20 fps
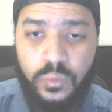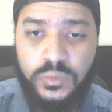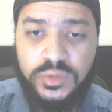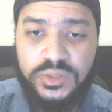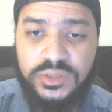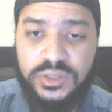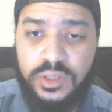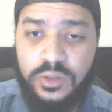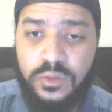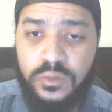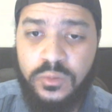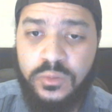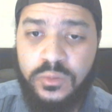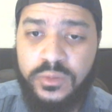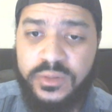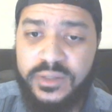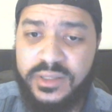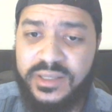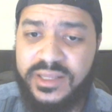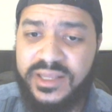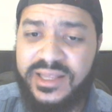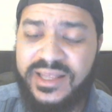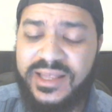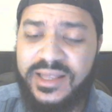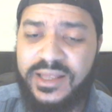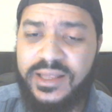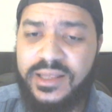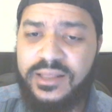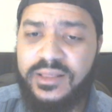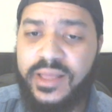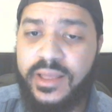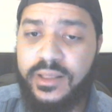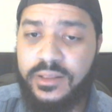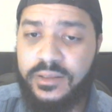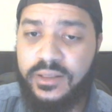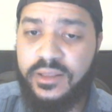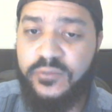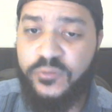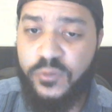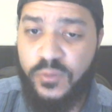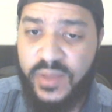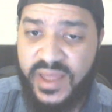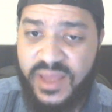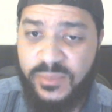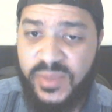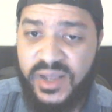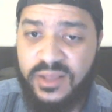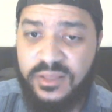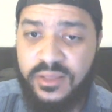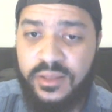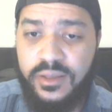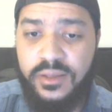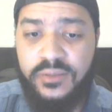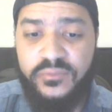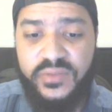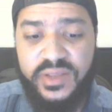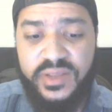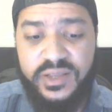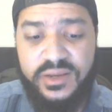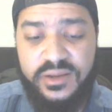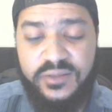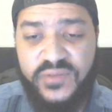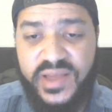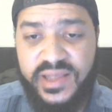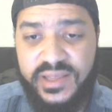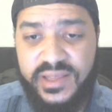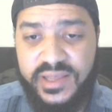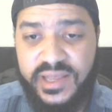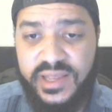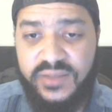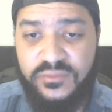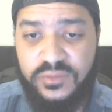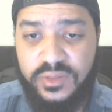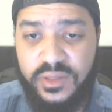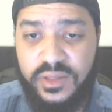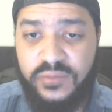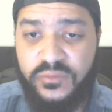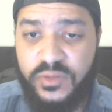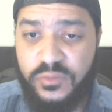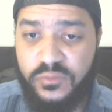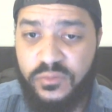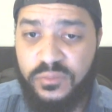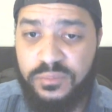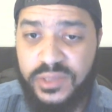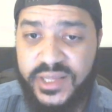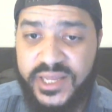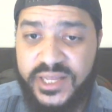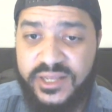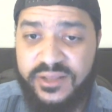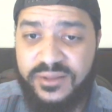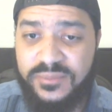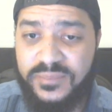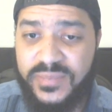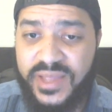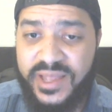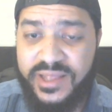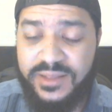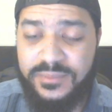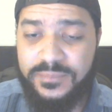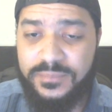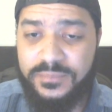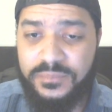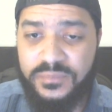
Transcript: song, like If You Had My Love and If I Gave Love, if you play them like